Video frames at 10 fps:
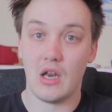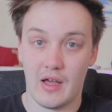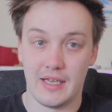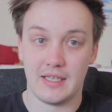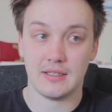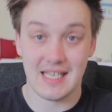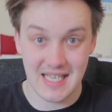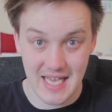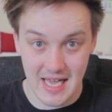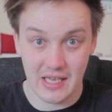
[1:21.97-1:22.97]
Like,
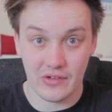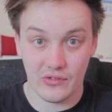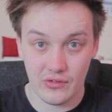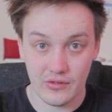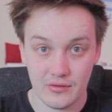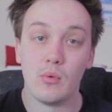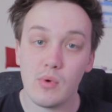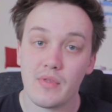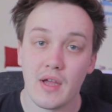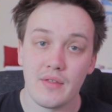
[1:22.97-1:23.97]
years. But
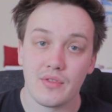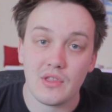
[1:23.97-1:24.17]
with that,